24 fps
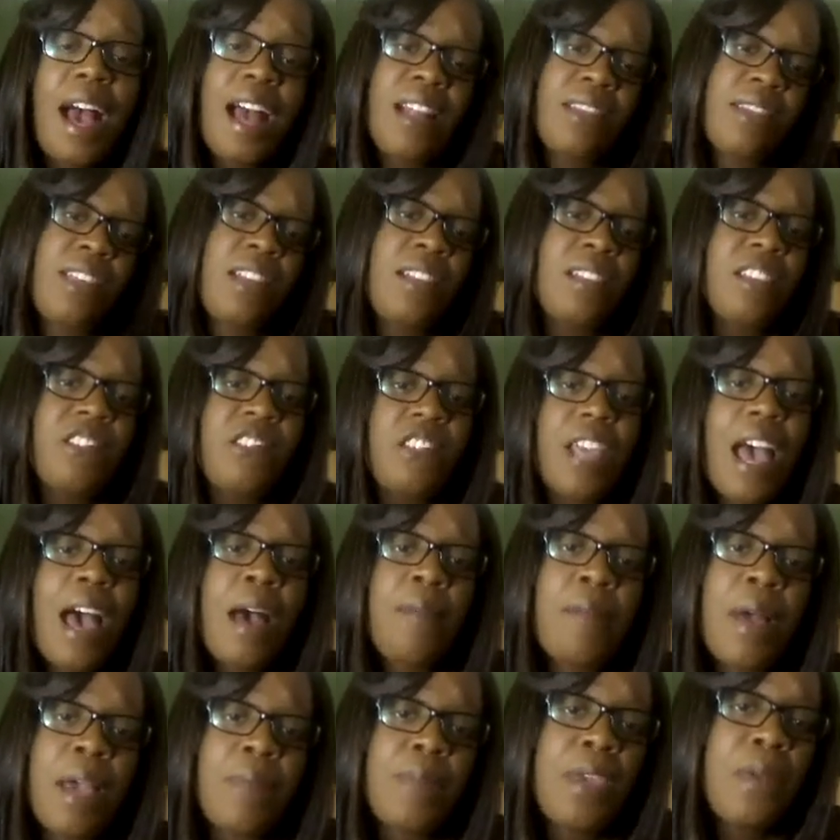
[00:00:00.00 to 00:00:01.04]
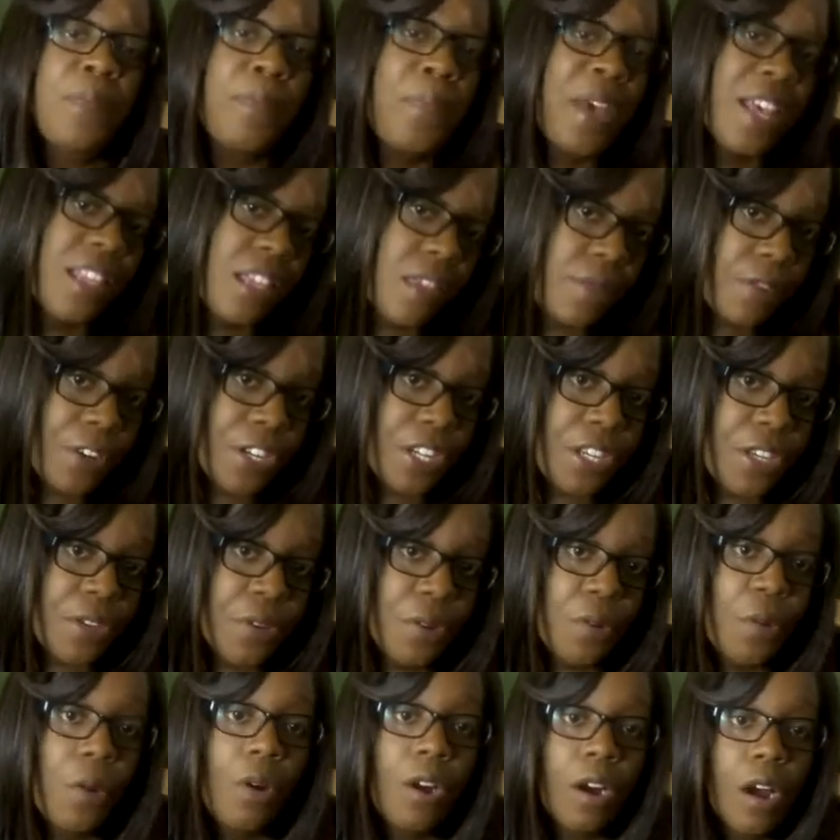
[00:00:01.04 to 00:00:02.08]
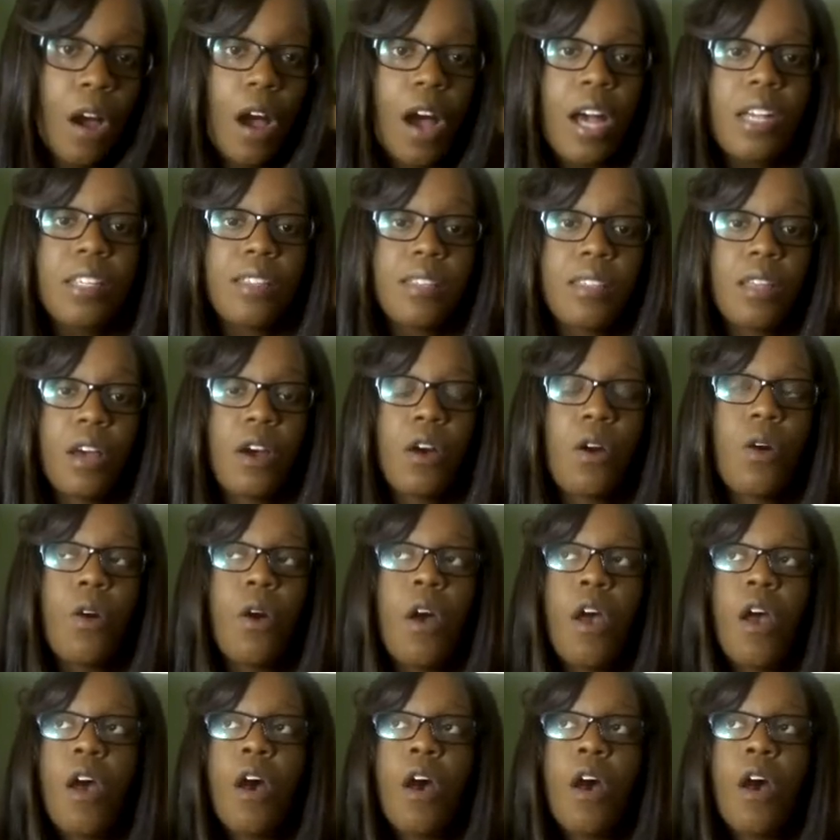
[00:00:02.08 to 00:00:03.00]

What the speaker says: I think this job might be best for you. Or also,